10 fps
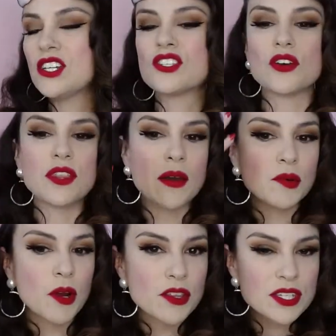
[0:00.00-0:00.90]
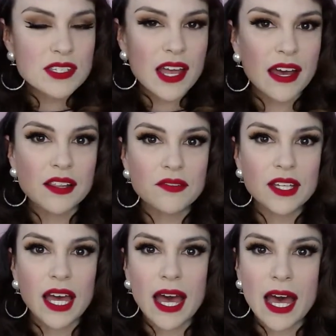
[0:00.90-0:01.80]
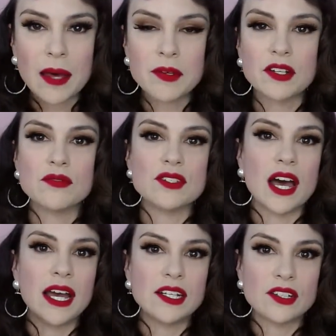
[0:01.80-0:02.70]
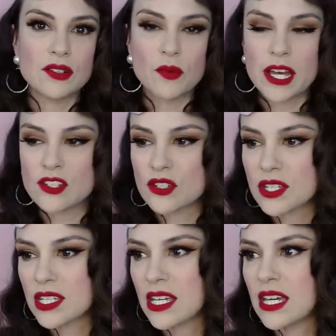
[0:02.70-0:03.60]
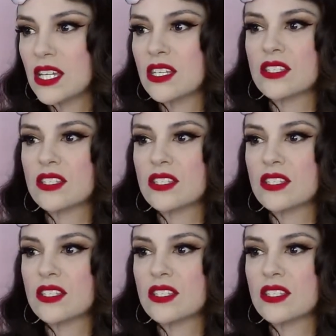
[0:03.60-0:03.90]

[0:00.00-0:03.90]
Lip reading: So they would wear this style of cap, diner waitresses.